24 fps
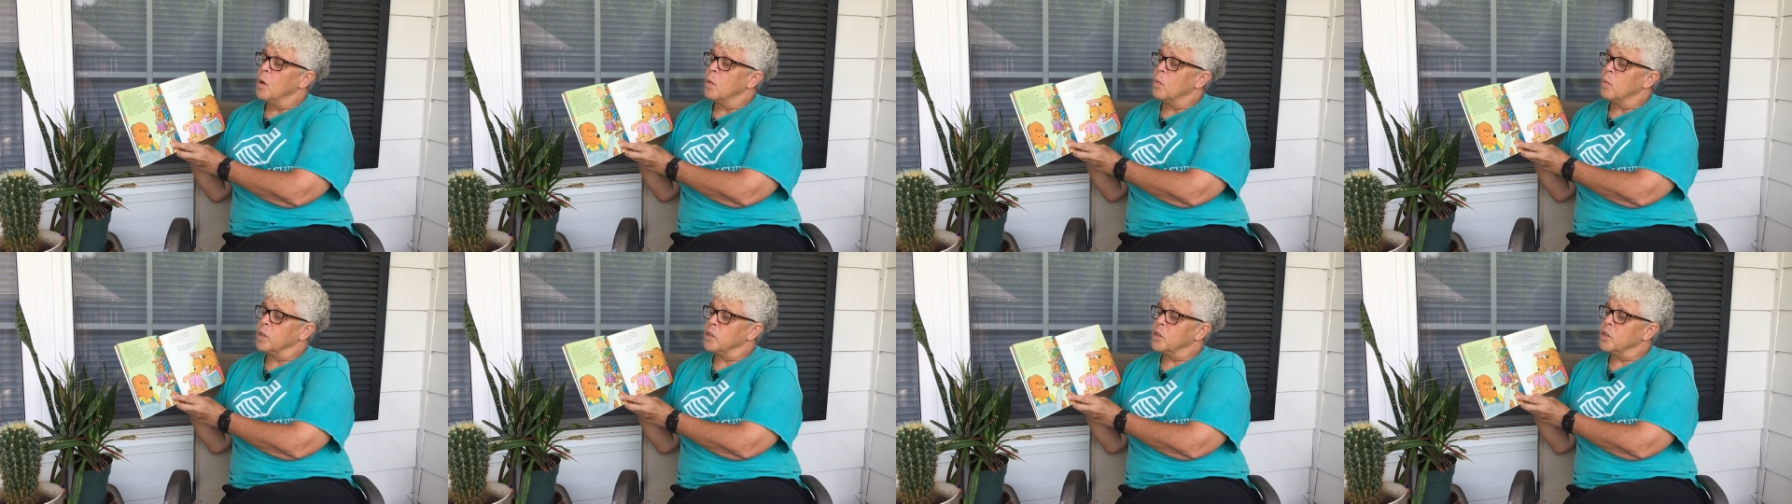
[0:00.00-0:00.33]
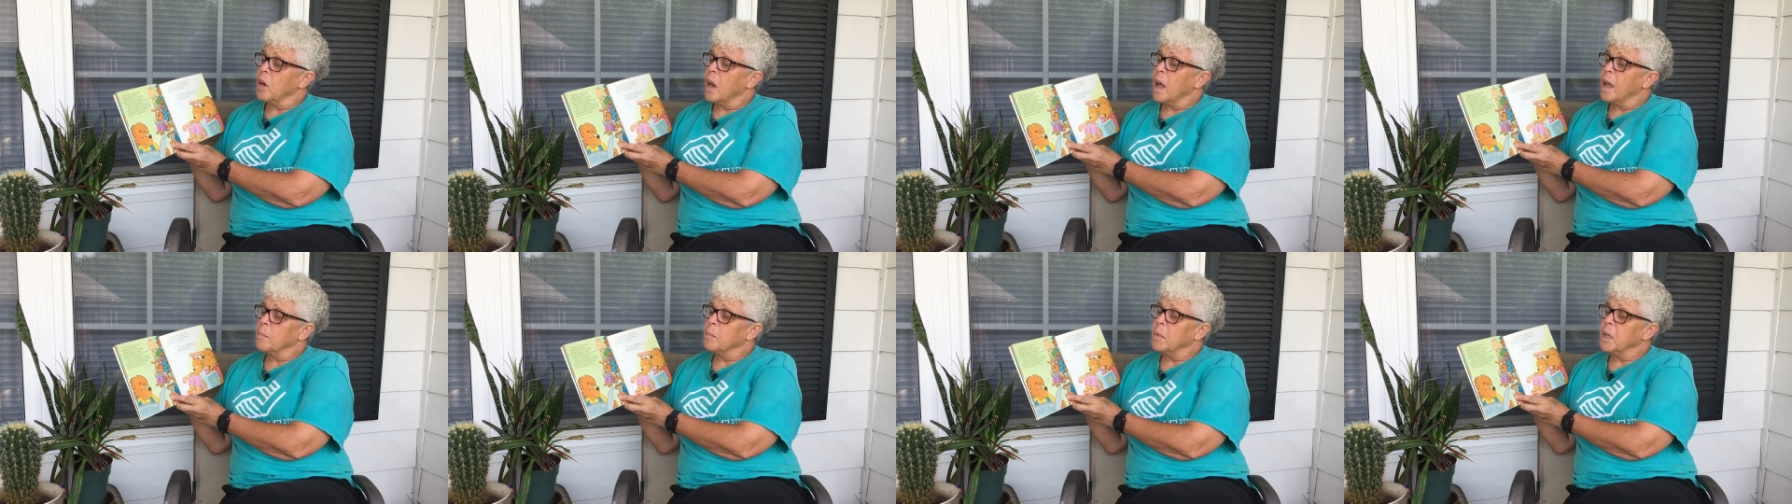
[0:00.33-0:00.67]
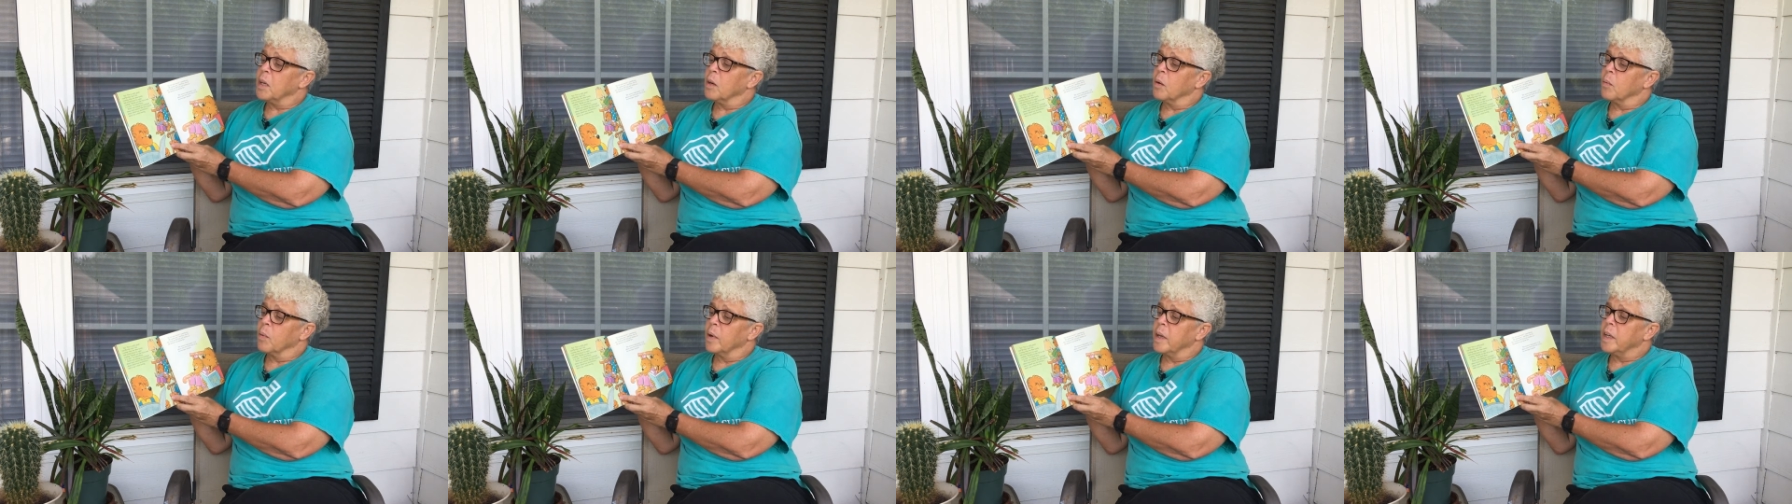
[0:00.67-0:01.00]
Would you like me
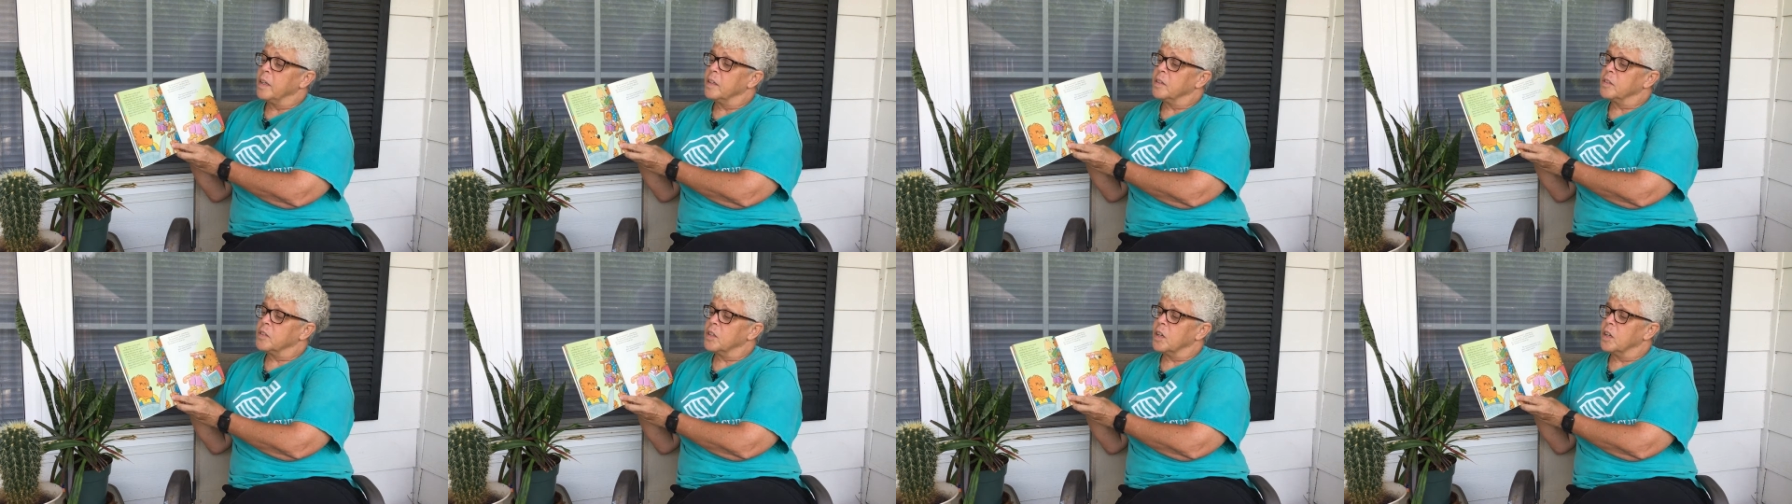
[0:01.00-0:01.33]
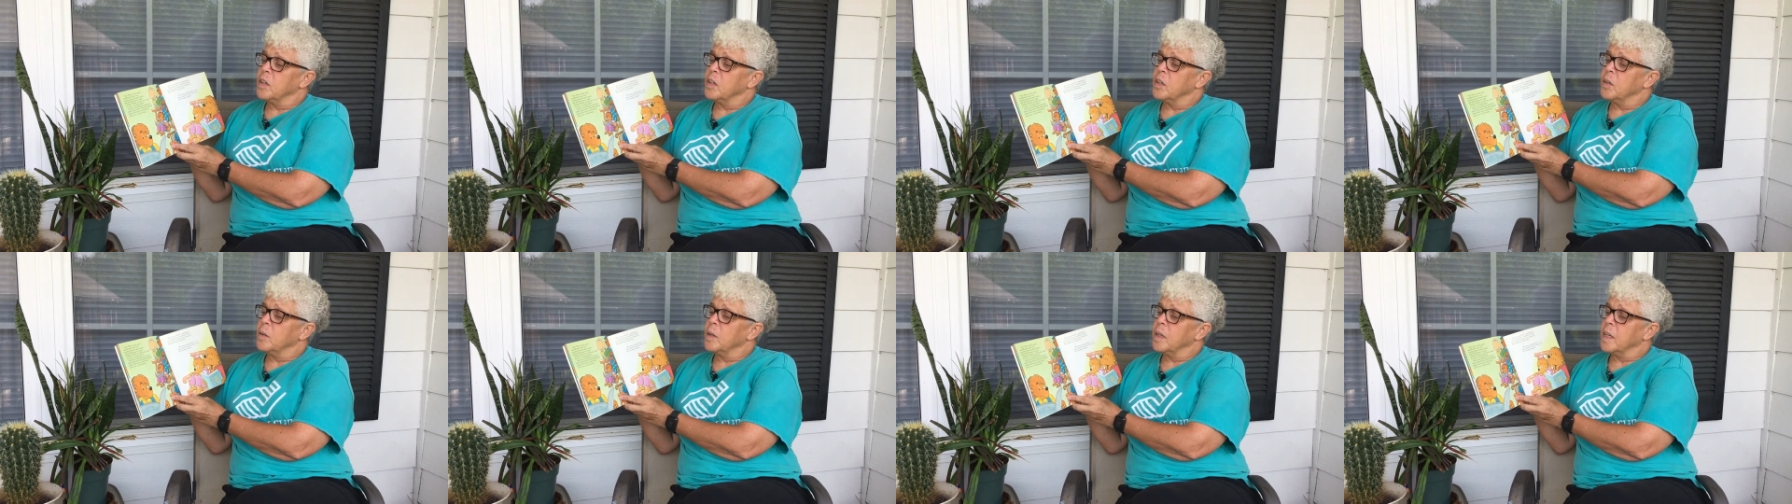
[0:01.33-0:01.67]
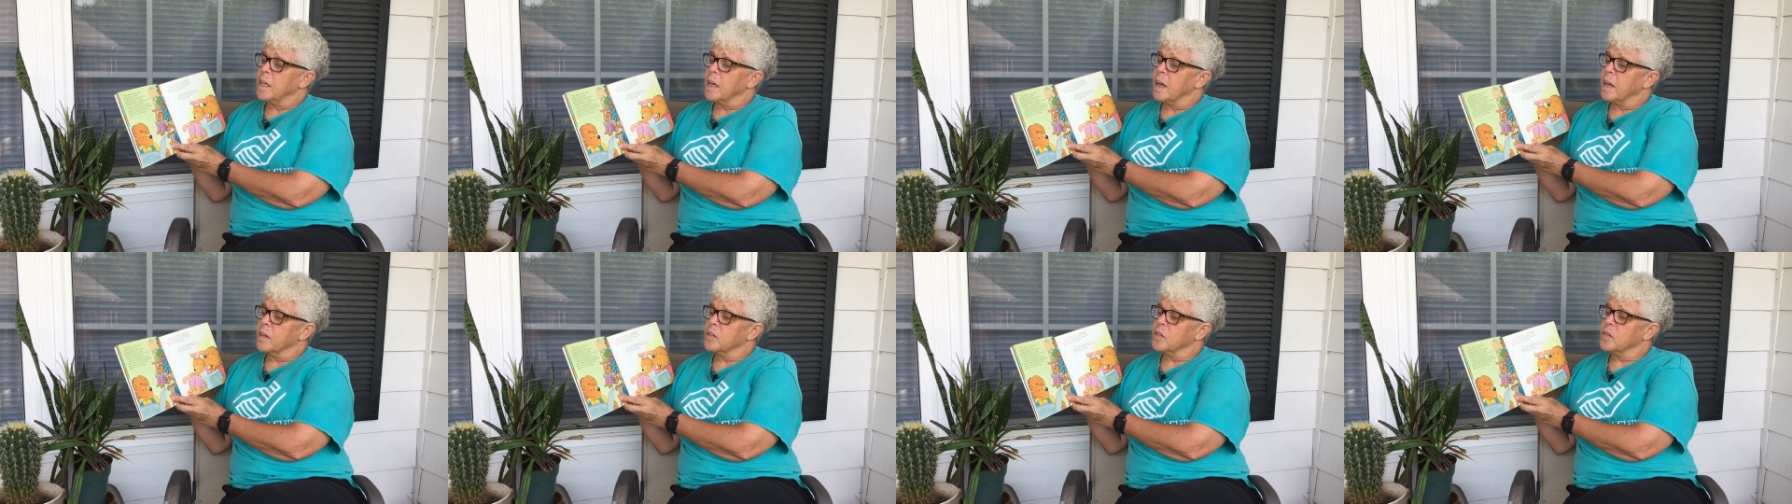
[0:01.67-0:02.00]
to read it to you?
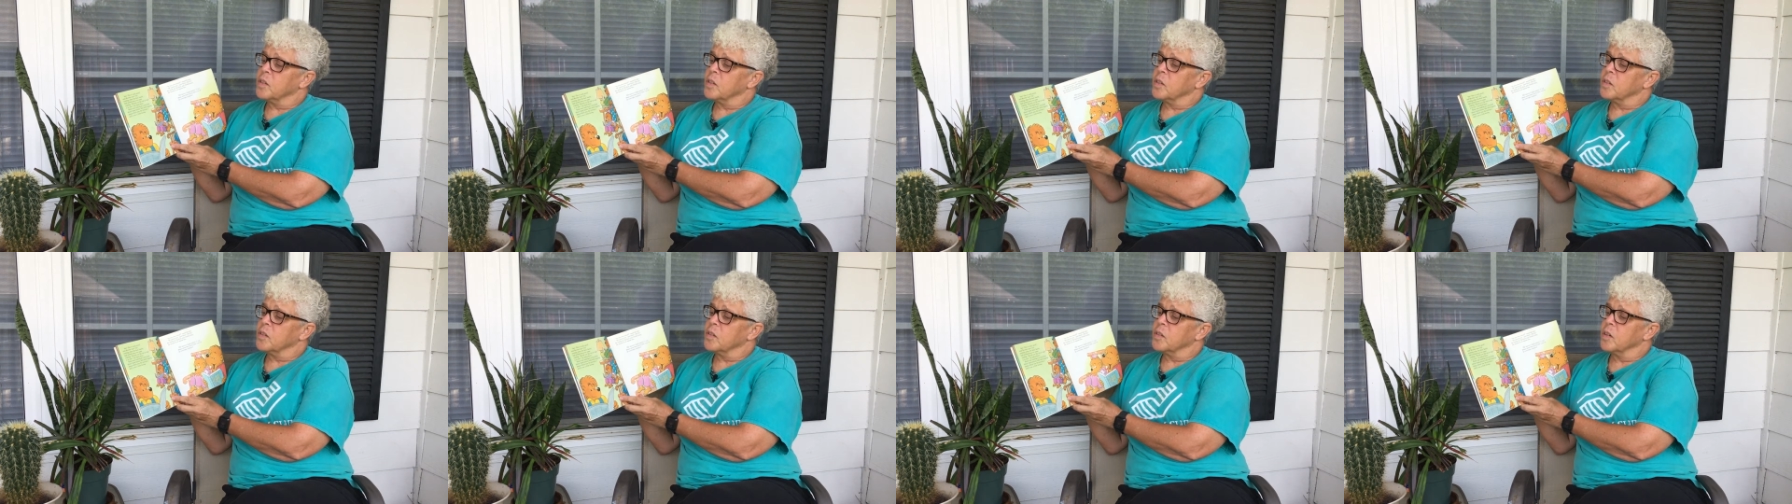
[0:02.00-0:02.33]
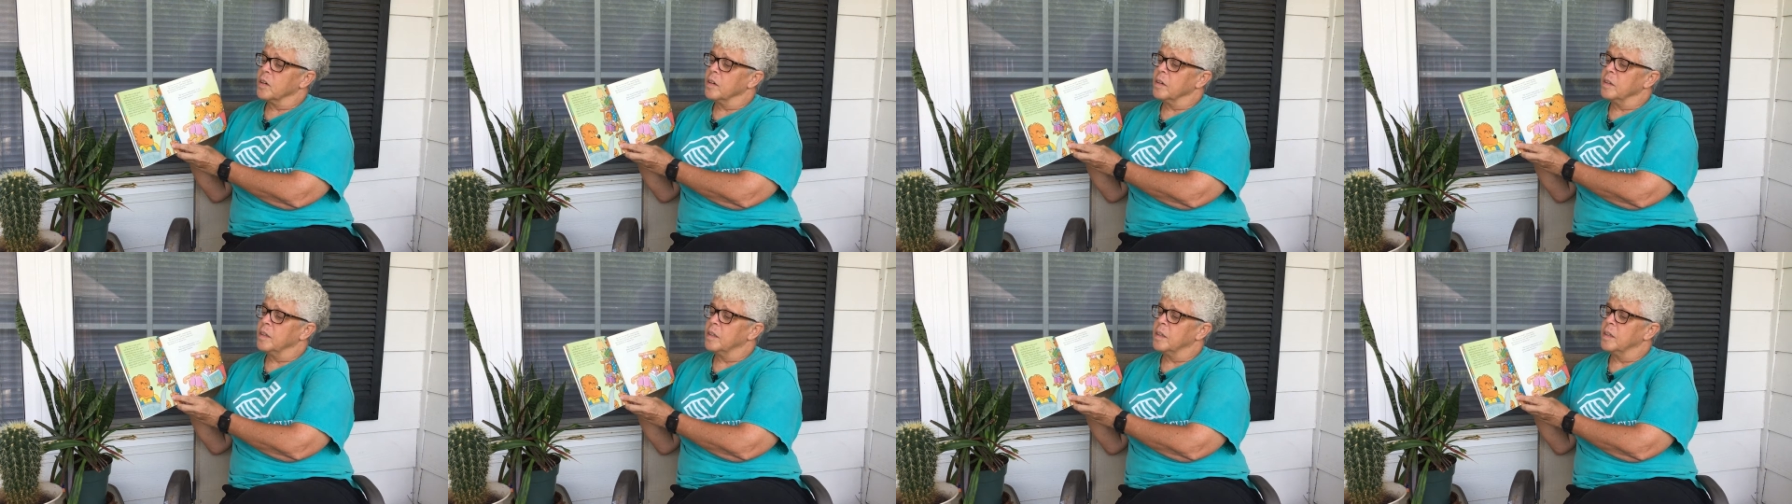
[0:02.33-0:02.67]
he asked Sister.